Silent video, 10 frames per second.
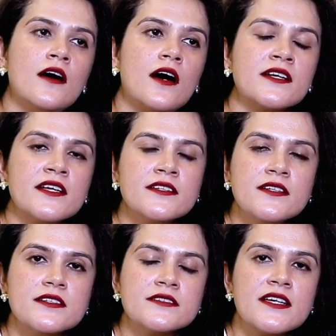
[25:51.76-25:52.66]

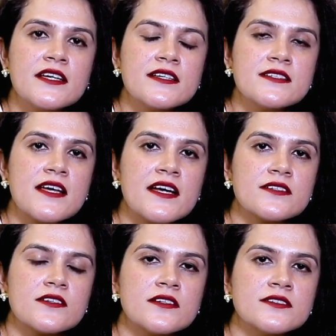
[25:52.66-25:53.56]
Another thing is that
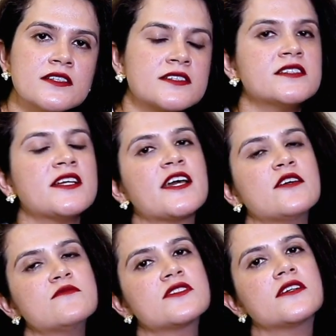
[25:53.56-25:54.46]
certain
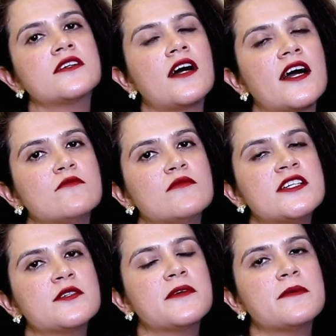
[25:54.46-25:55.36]
times I
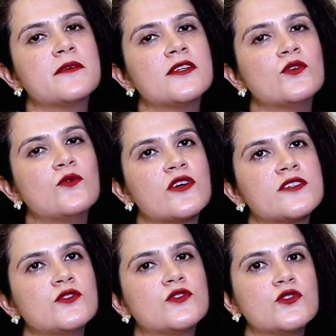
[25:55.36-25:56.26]
meet people who
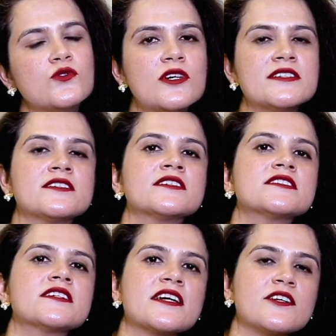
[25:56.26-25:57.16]
want to do a
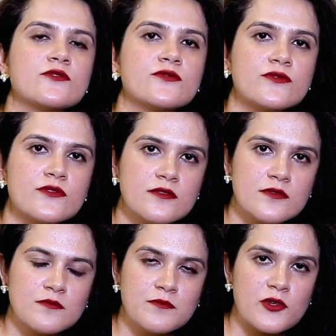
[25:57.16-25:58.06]
certain kind of
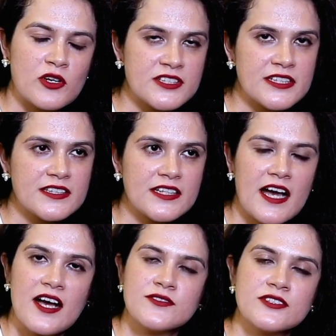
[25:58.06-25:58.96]
project. They
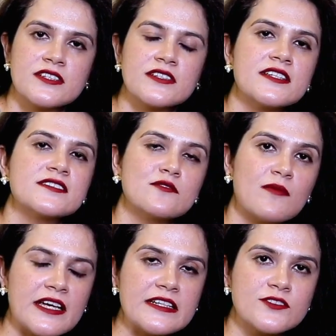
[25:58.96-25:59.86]
have certain things in
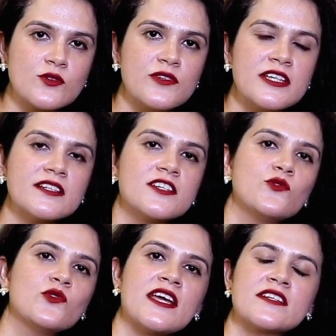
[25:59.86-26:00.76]
mind. So we can
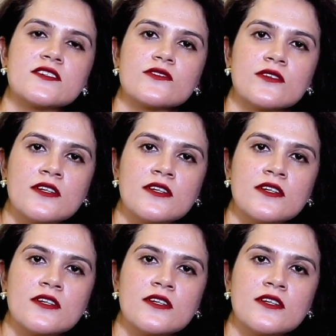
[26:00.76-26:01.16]
curate